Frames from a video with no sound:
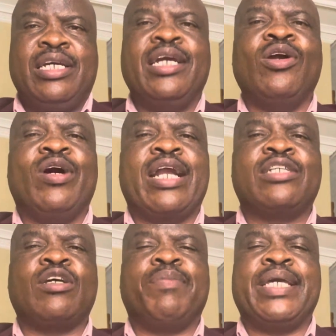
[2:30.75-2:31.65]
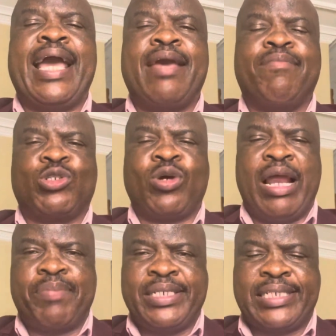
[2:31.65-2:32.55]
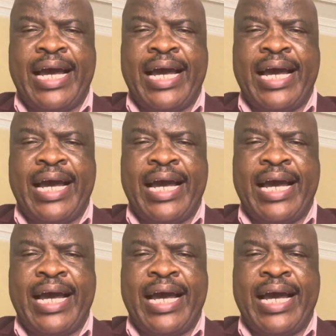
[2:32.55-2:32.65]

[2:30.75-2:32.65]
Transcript: in order to be able to help each